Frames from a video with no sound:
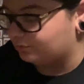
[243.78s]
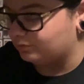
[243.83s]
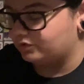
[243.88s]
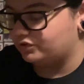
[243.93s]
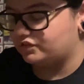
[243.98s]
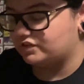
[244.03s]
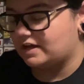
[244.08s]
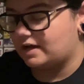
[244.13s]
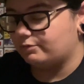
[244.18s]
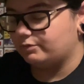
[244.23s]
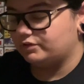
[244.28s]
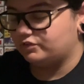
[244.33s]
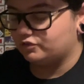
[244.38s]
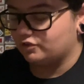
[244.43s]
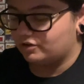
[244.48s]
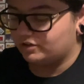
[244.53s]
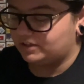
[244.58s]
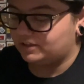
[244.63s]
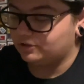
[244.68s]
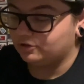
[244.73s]
we'll start with
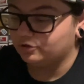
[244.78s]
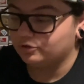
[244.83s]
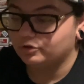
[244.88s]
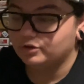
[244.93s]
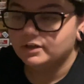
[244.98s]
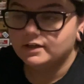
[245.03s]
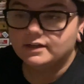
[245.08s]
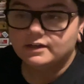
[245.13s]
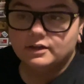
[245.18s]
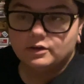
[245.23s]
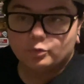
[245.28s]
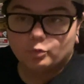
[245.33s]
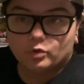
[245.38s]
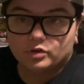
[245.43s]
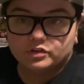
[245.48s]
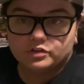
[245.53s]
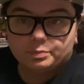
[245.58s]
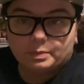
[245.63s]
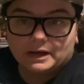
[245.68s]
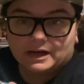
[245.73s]
Donnie, who
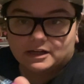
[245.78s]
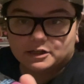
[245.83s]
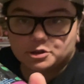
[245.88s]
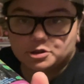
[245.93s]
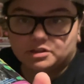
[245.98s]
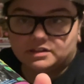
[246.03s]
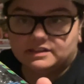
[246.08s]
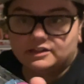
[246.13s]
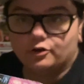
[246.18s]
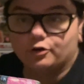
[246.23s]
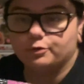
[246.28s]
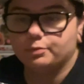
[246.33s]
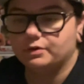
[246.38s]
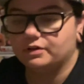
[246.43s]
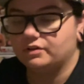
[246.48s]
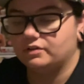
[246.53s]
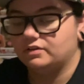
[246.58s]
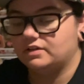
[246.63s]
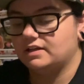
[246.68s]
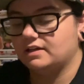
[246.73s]
was partially
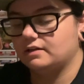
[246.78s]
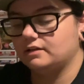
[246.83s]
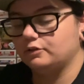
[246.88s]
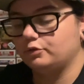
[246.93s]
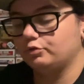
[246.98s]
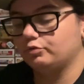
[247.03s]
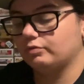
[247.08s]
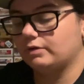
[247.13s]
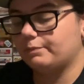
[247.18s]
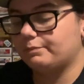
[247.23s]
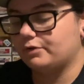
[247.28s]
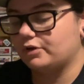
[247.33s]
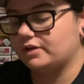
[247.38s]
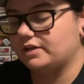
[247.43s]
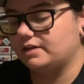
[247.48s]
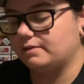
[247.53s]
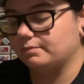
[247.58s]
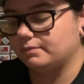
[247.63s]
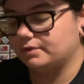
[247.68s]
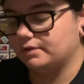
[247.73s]
opened. He had a little rip on
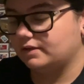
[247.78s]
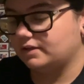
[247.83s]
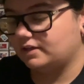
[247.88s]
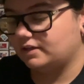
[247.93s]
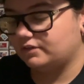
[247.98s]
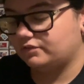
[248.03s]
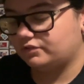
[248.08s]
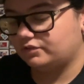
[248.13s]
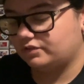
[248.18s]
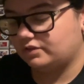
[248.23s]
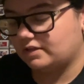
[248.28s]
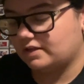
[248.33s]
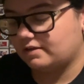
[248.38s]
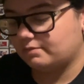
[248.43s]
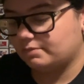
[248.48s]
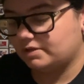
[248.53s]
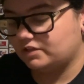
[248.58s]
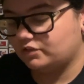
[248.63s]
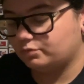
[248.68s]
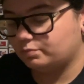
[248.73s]
him. So that
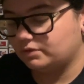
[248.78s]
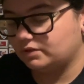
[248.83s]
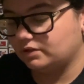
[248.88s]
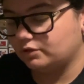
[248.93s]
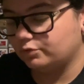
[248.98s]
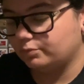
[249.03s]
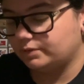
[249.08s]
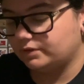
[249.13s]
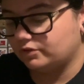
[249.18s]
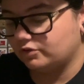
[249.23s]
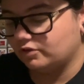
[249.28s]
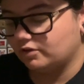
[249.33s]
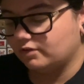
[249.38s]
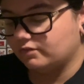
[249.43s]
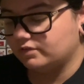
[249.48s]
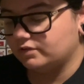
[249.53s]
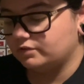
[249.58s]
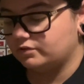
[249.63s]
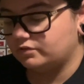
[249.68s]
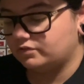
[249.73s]
makes me a little bit
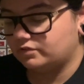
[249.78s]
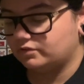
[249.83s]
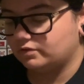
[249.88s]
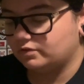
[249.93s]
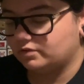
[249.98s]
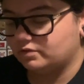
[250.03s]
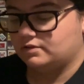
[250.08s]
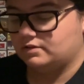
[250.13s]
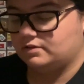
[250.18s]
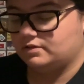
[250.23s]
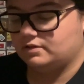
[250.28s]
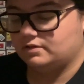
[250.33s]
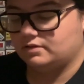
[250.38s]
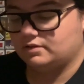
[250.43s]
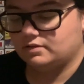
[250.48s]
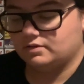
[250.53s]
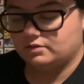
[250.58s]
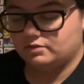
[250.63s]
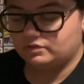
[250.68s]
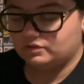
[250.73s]
nervous.
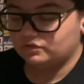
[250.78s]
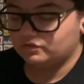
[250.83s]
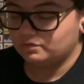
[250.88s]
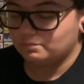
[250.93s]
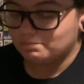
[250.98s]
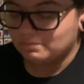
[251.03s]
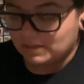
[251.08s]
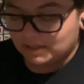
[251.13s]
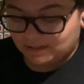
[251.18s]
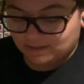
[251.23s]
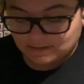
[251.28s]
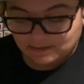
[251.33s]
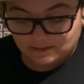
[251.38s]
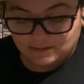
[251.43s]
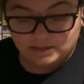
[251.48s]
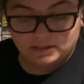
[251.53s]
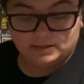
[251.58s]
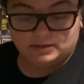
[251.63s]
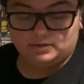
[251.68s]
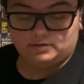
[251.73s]
Does it mean
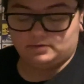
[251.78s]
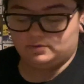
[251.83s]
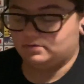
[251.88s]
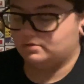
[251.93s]
anything?